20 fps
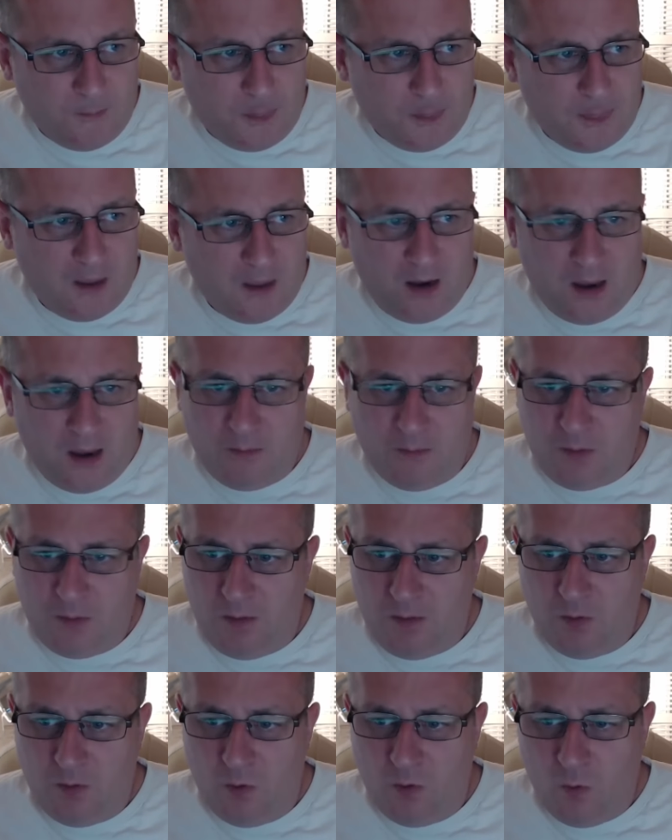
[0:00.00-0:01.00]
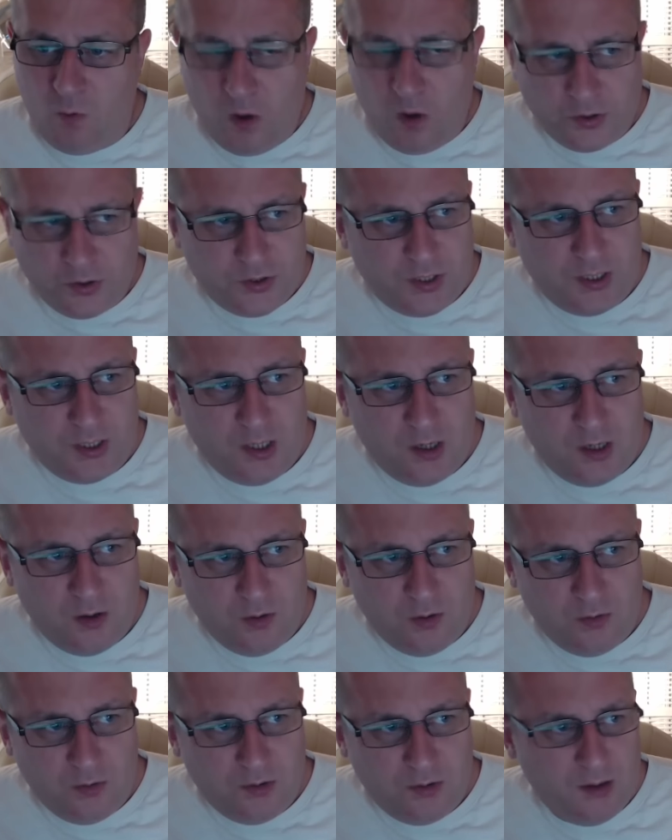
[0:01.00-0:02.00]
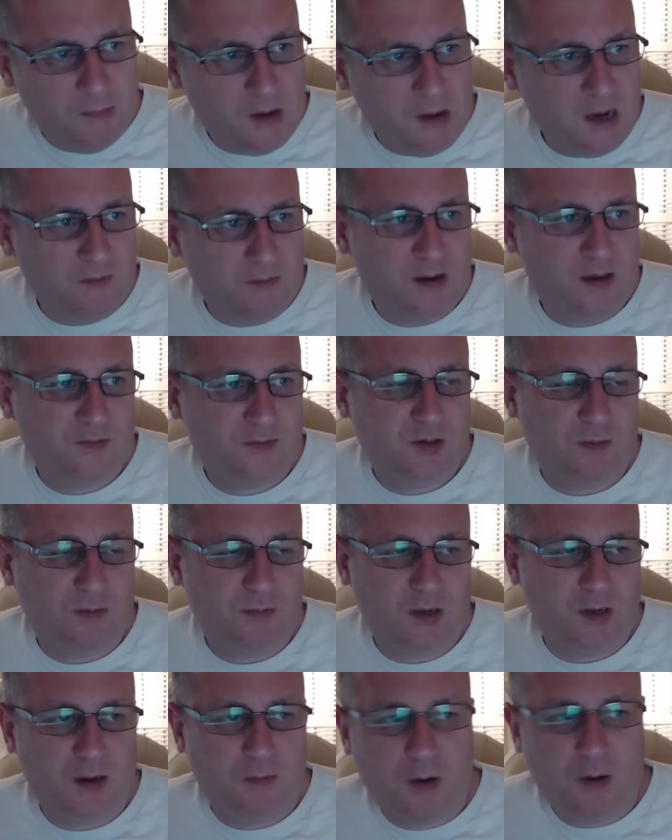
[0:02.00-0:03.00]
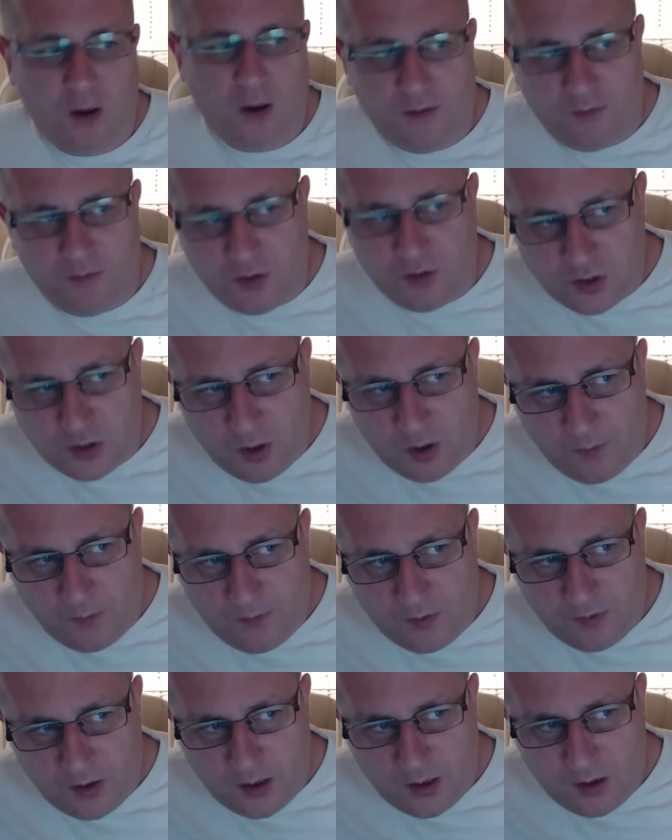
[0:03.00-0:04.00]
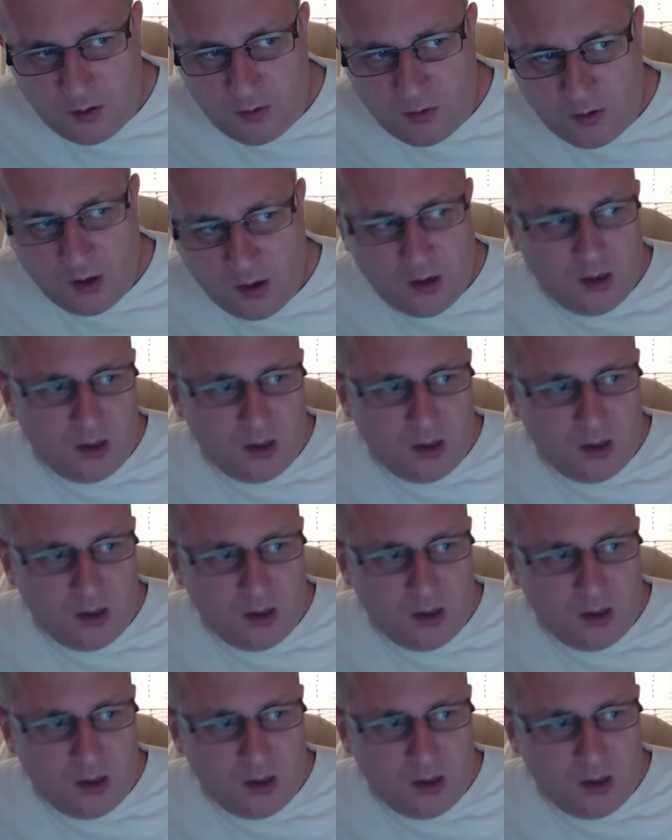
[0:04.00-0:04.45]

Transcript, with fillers: They'll have people watching you. They may even have somebody apply for a job for you.